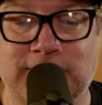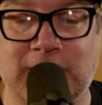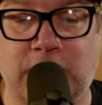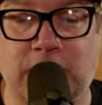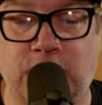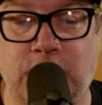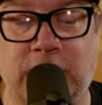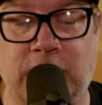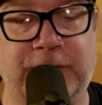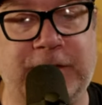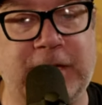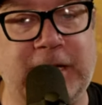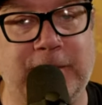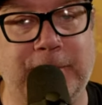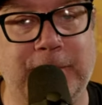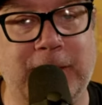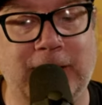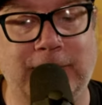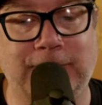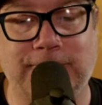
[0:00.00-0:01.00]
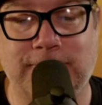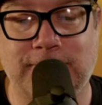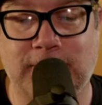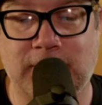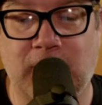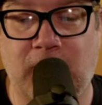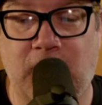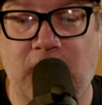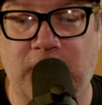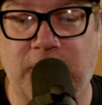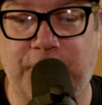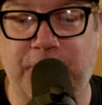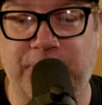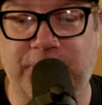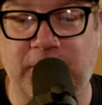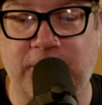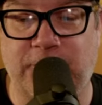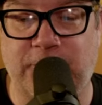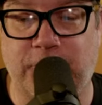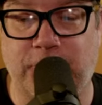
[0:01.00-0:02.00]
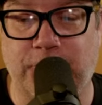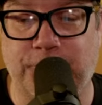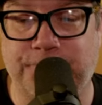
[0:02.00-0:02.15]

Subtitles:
It's well stated, man. 100% true.